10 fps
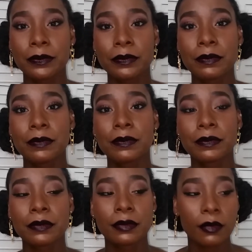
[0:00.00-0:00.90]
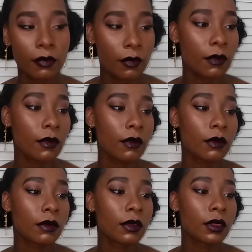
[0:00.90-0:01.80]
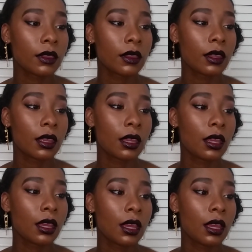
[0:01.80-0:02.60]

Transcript: [no speech]